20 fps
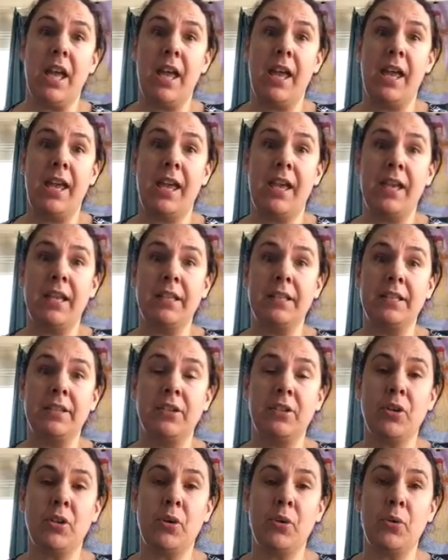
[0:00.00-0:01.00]
and
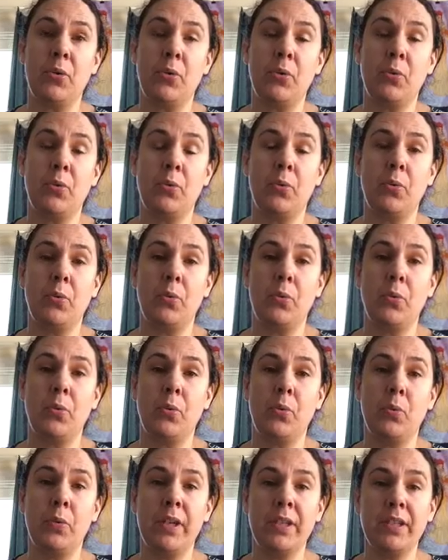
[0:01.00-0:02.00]
so
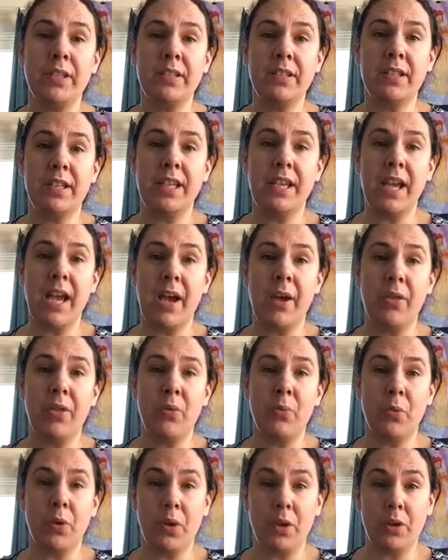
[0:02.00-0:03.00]
we'll see how
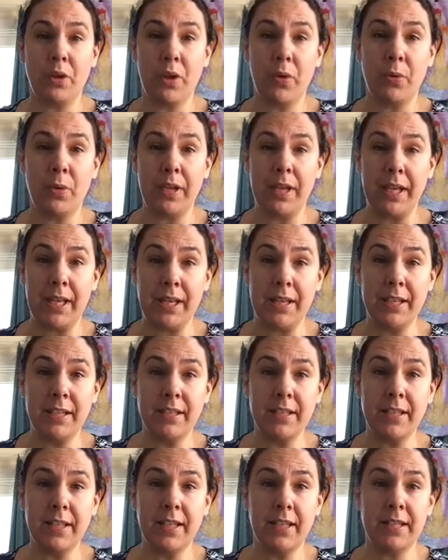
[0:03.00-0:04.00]
the workload
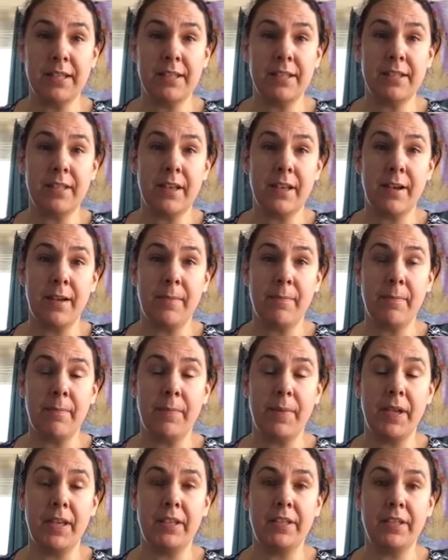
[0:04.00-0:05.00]
is. It's
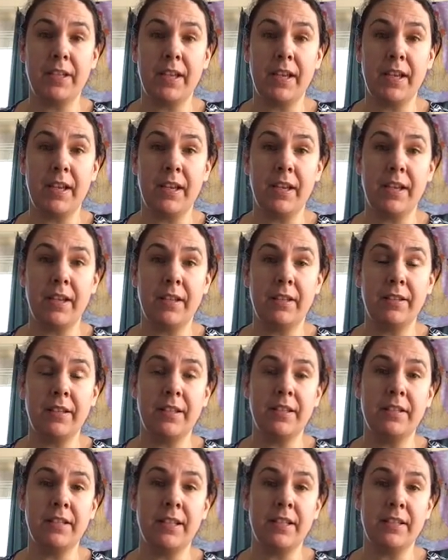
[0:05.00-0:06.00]
a
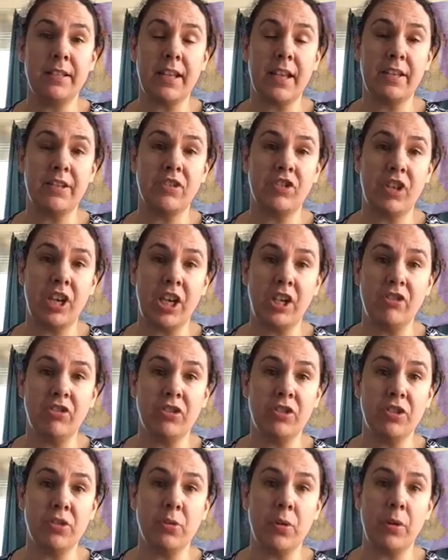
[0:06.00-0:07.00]
distance
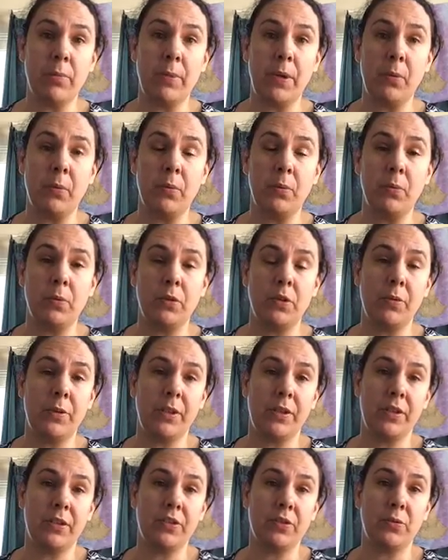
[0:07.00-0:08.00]
education, so I'll be
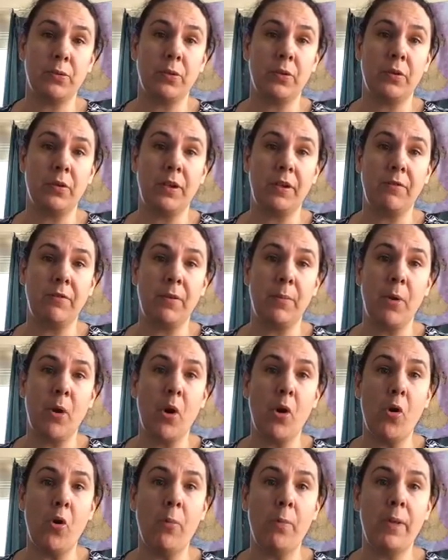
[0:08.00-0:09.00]
doing the schooling from
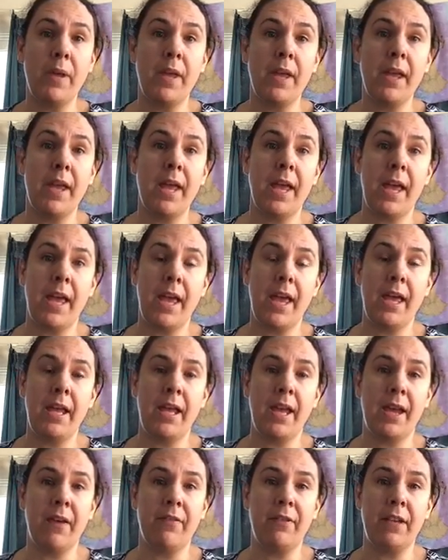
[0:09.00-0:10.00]
home
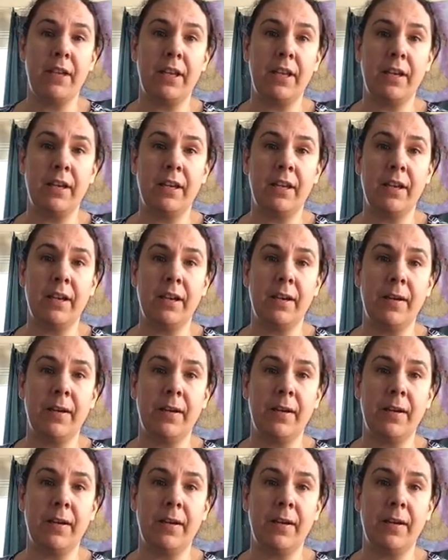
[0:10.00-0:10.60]
and having